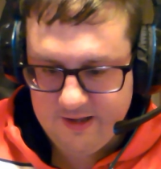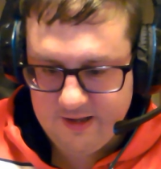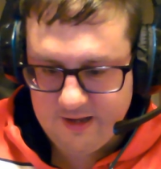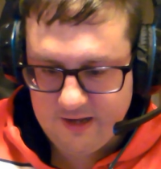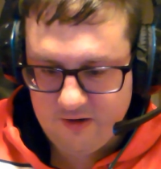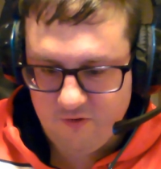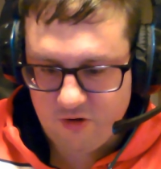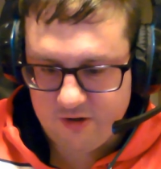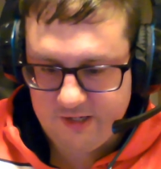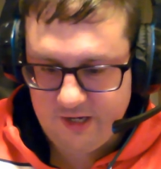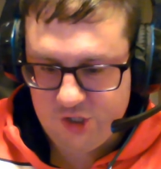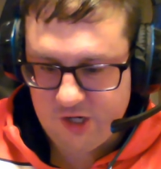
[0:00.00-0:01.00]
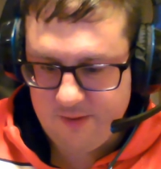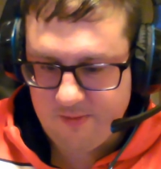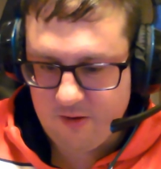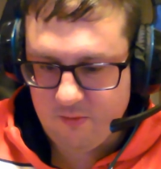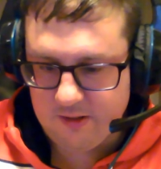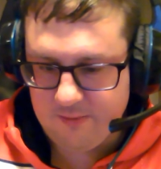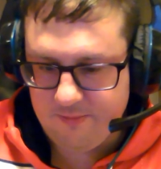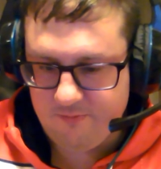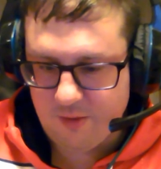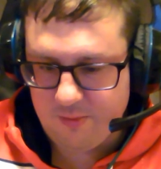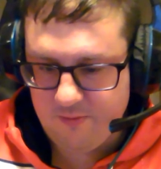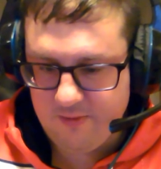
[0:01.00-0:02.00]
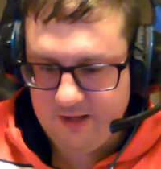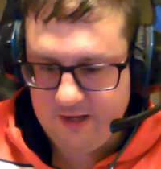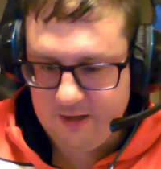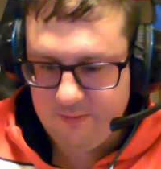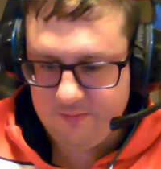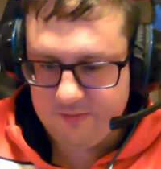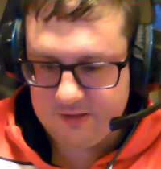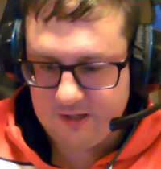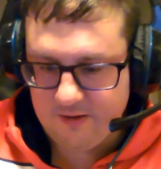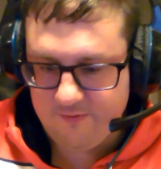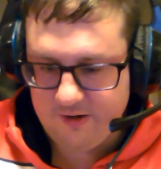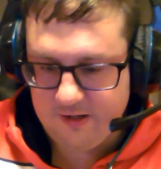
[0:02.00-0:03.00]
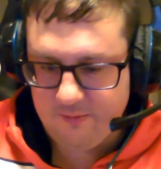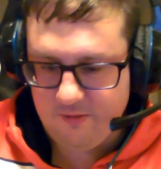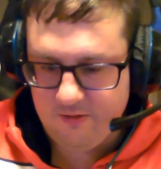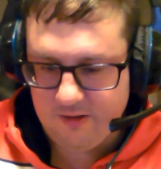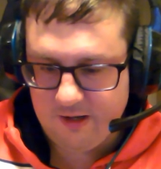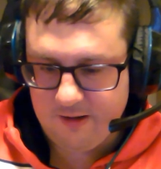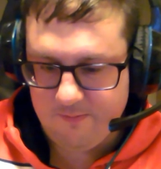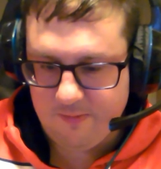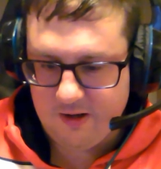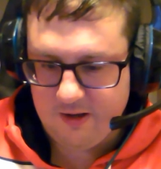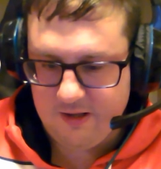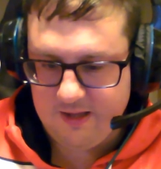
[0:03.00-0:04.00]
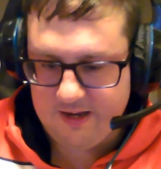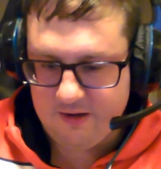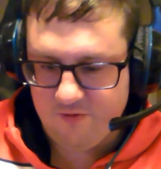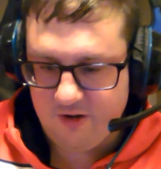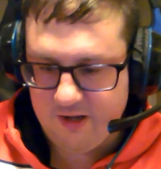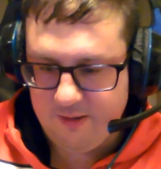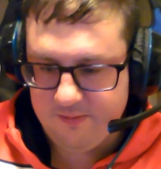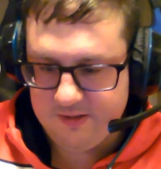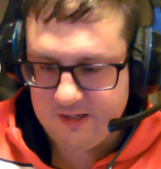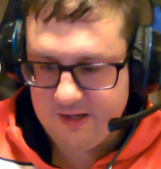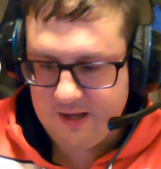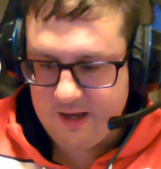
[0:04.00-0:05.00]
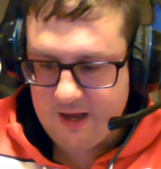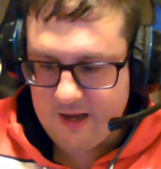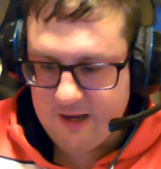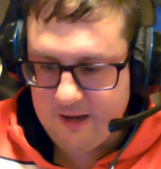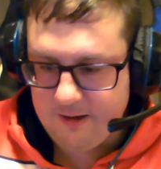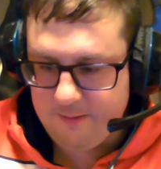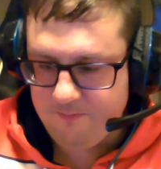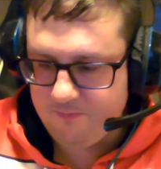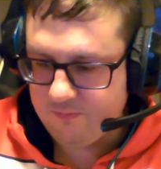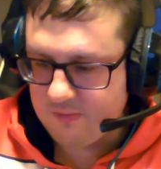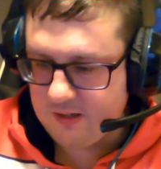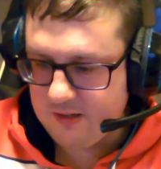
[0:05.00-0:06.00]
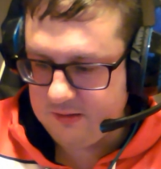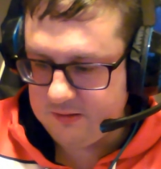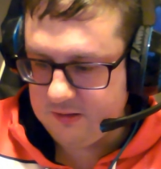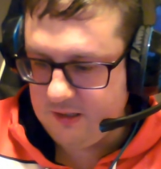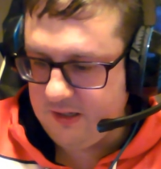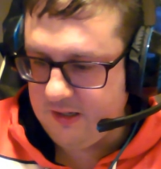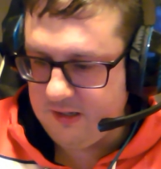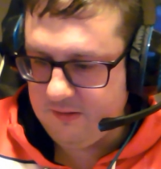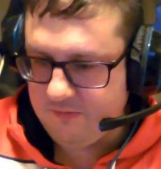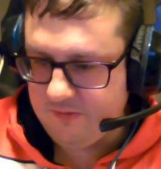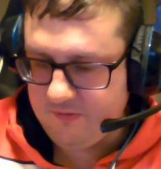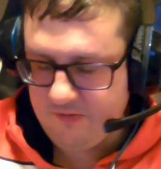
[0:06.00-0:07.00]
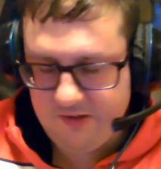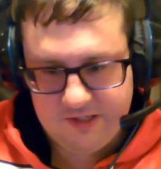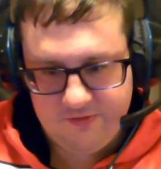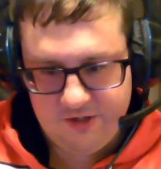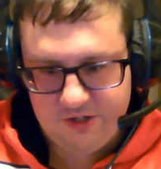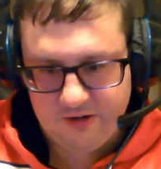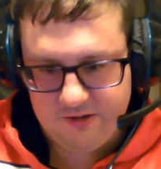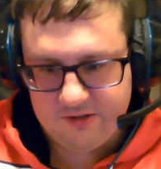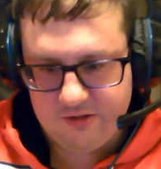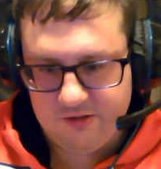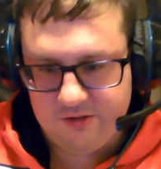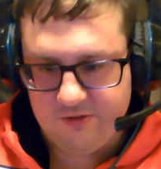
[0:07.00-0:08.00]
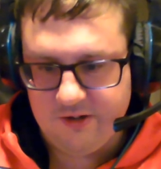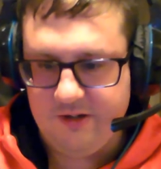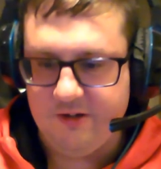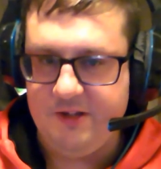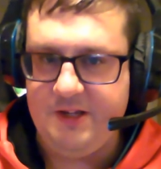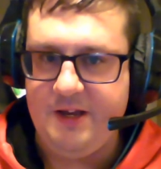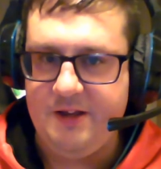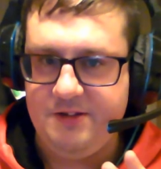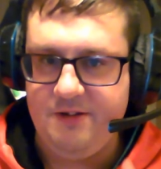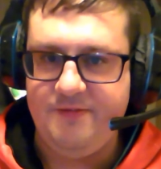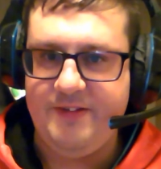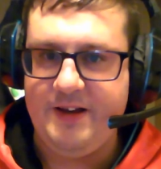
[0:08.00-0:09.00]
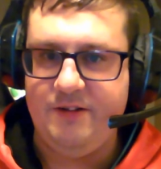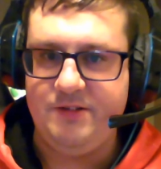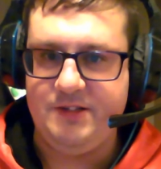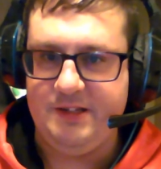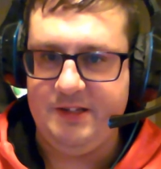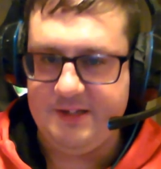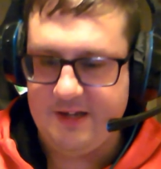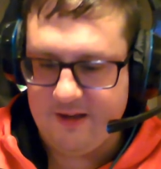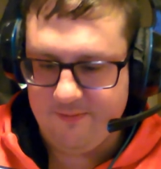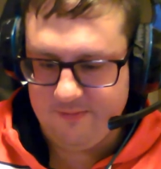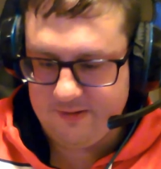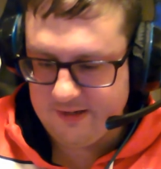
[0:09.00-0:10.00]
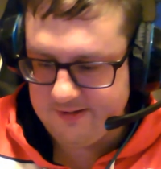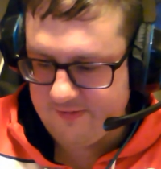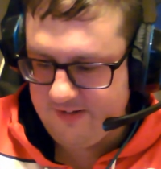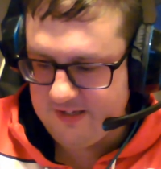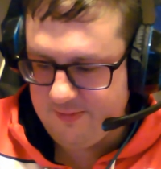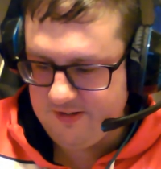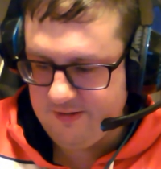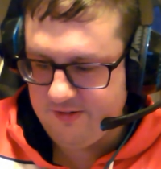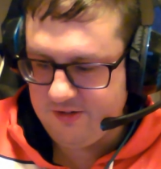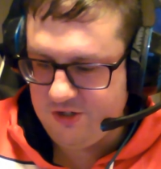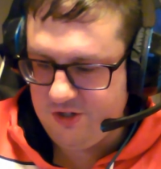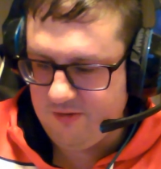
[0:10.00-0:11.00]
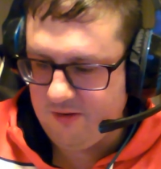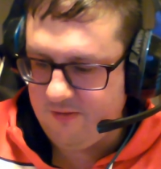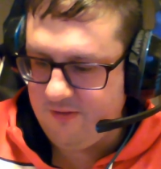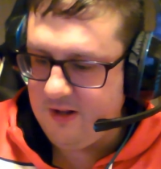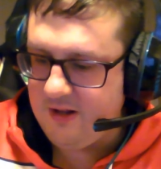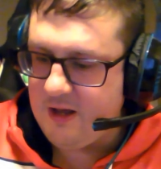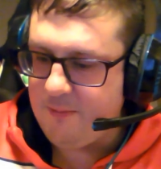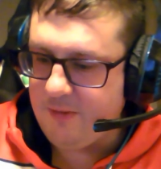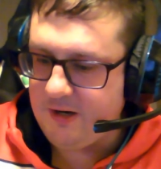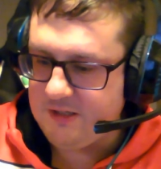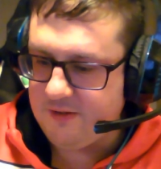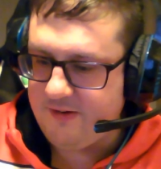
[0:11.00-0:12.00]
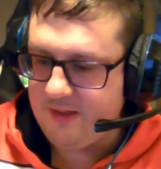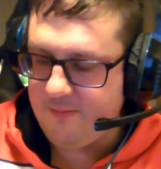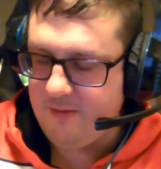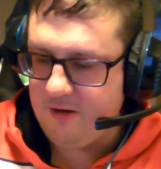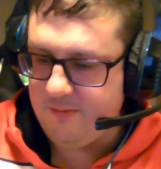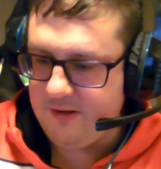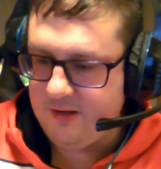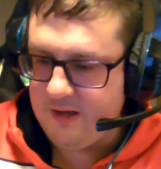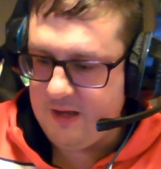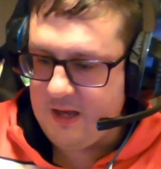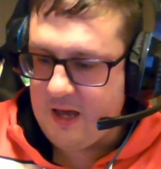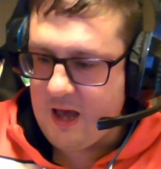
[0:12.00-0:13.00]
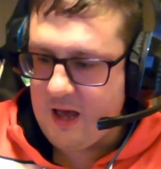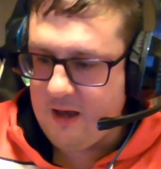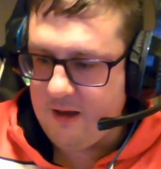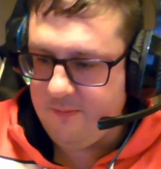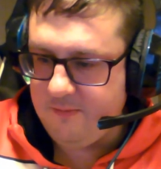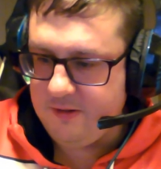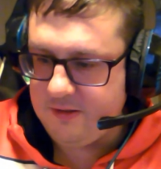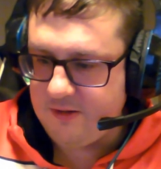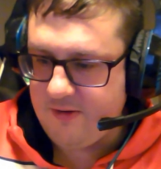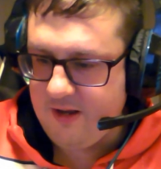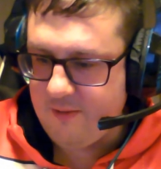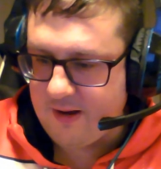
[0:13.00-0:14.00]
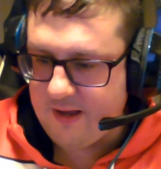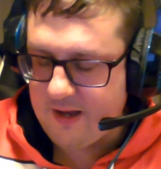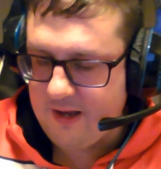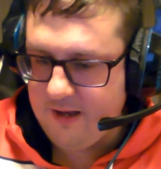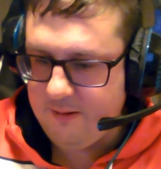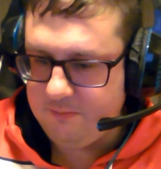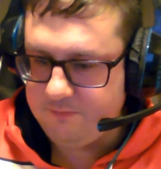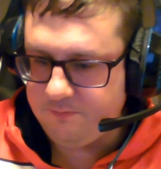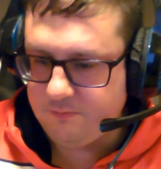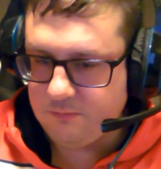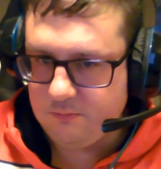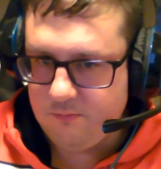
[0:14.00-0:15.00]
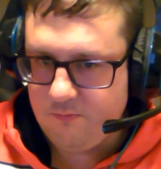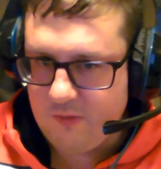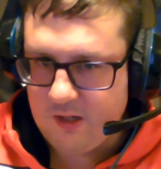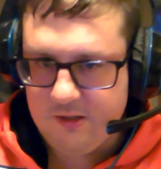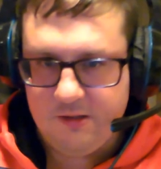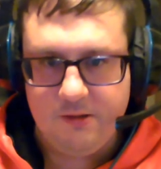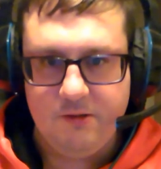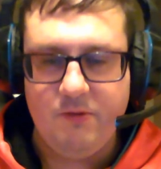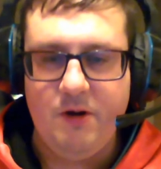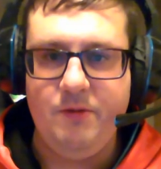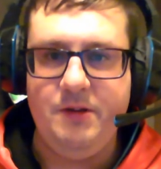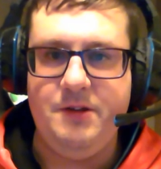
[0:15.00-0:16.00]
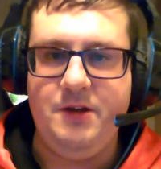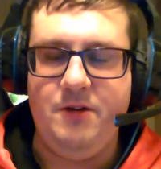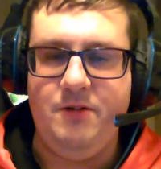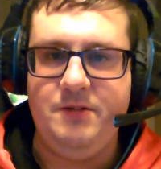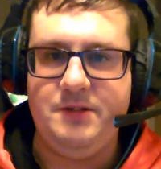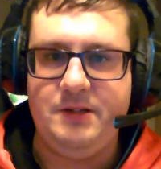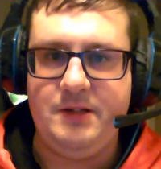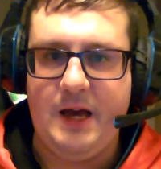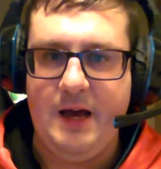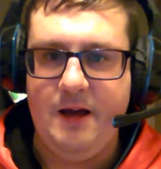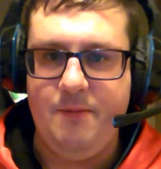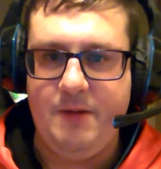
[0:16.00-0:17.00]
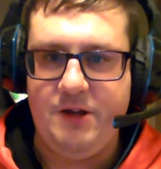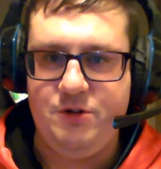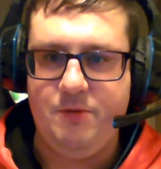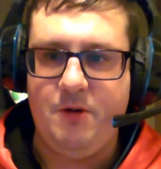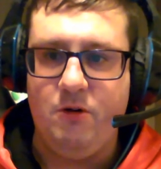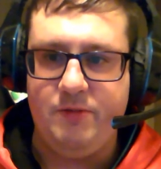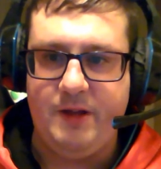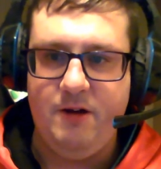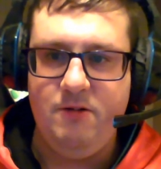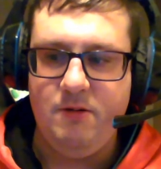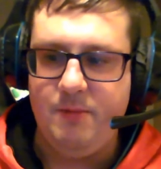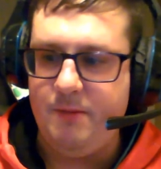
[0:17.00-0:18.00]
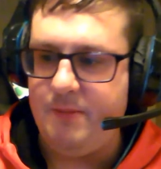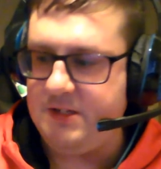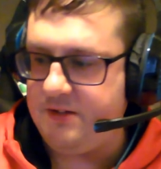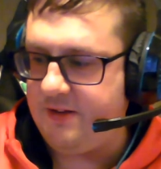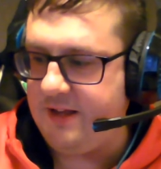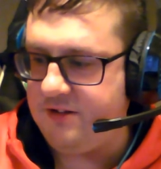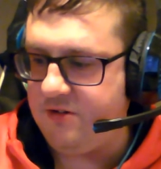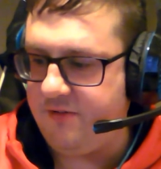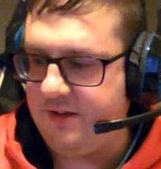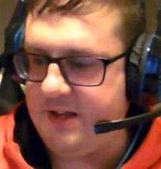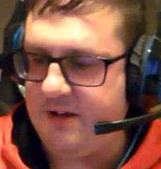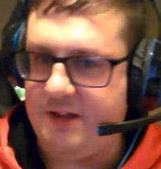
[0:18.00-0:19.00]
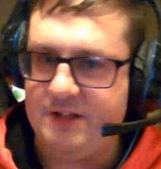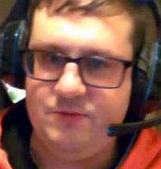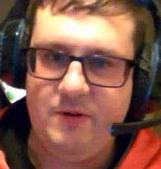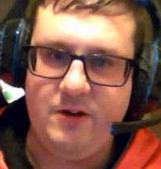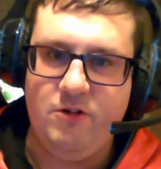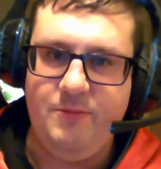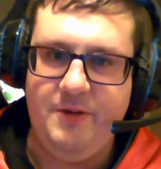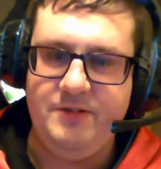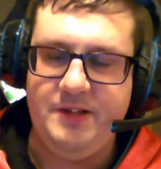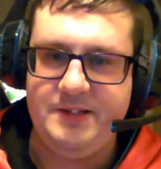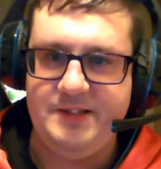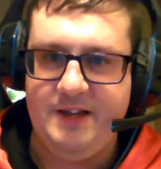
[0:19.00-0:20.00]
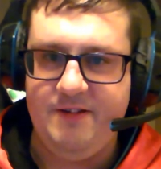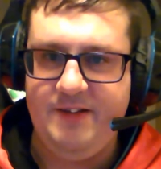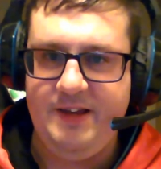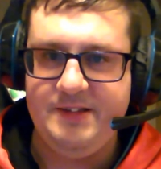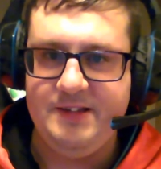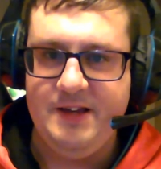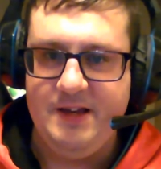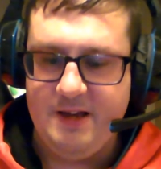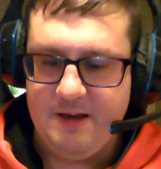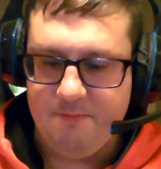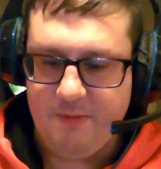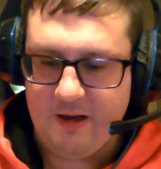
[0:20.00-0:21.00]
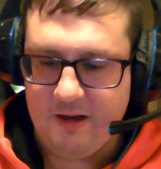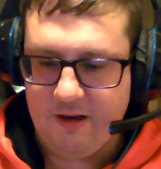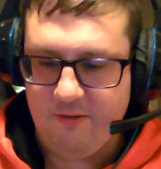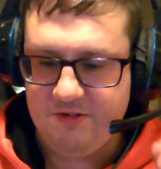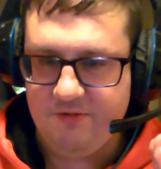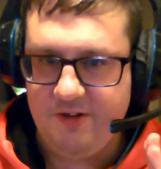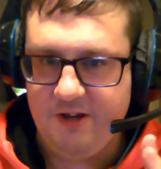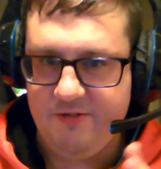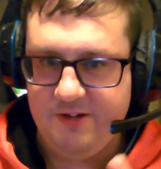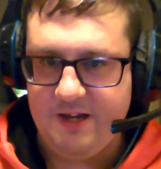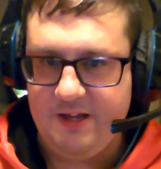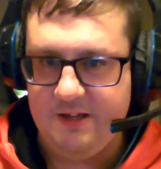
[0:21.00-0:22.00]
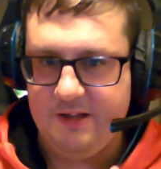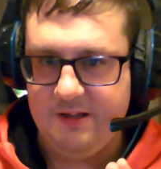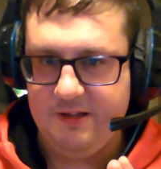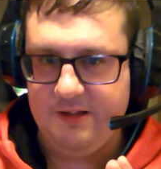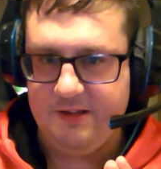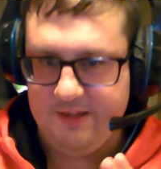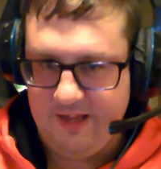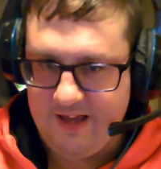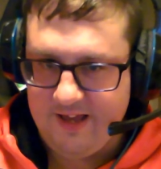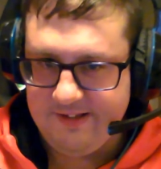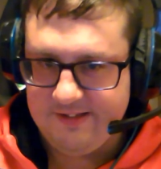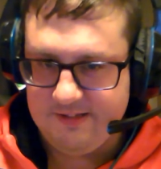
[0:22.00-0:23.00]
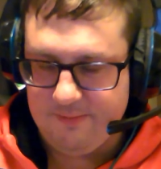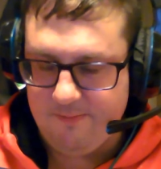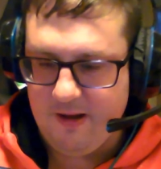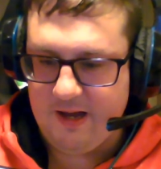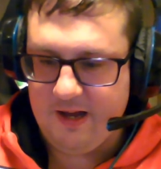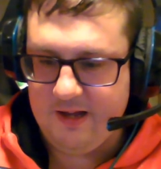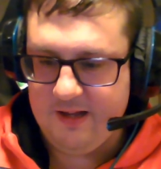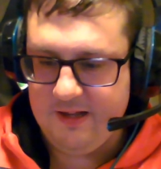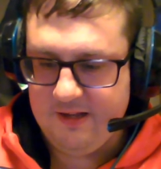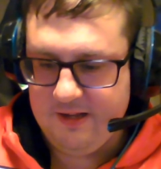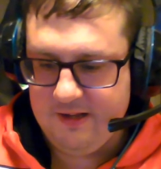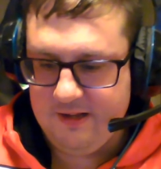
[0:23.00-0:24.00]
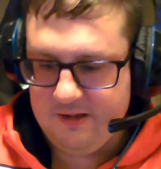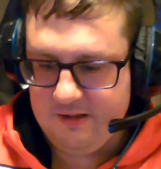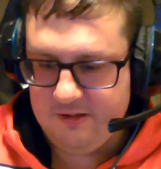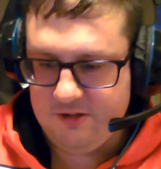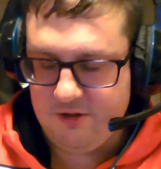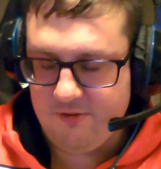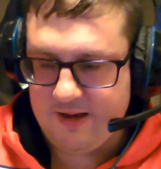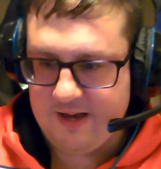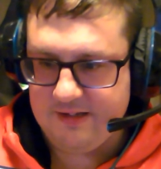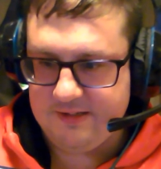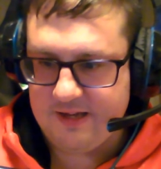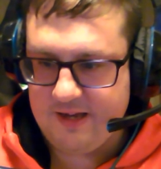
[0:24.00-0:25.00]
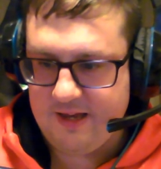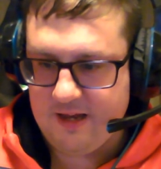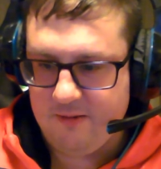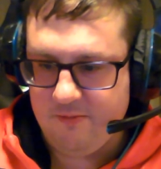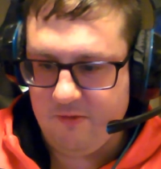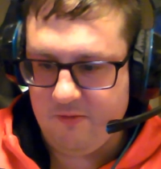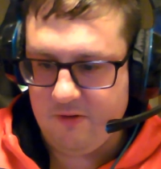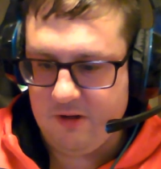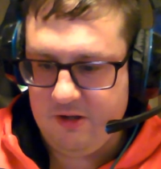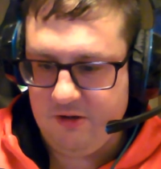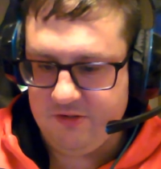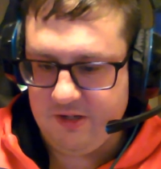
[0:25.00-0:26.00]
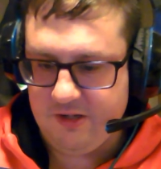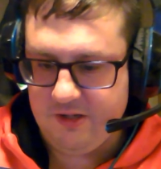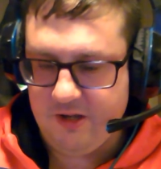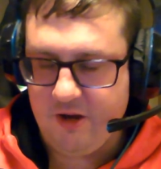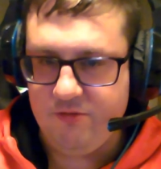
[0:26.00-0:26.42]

Rock DJ by Bobby Williams, Can't Find the Moonlight by Leanne Mimes. For this video, I'll just concentrate on the year 2000 because I think it's a bit too much to bite off at the moment. So anyway, what I want to do is, as you all know, I'm a massive collector of the Now That's What I Call Music series, but I want to recreate this, but do it as a using no